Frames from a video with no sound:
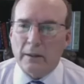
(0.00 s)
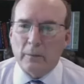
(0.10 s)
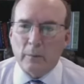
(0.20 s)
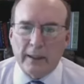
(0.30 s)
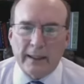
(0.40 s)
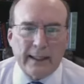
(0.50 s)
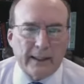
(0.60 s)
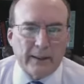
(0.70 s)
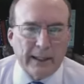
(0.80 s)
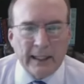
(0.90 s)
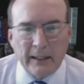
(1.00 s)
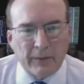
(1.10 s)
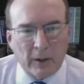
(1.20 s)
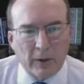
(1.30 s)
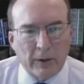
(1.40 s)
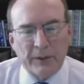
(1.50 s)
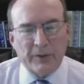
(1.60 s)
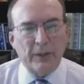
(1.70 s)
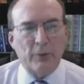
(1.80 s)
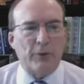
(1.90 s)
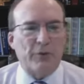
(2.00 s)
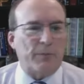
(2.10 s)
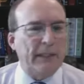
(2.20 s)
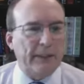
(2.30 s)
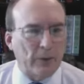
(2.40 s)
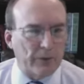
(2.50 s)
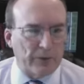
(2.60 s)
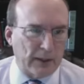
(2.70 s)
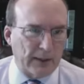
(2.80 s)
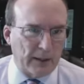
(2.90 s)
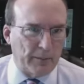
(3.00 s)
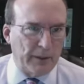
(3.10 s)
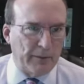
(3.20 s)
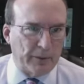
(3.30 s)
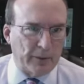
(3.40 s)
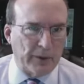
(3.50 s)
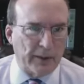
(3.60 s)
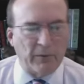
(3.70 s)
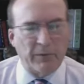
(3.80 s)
we have our distinguished speakers coming for the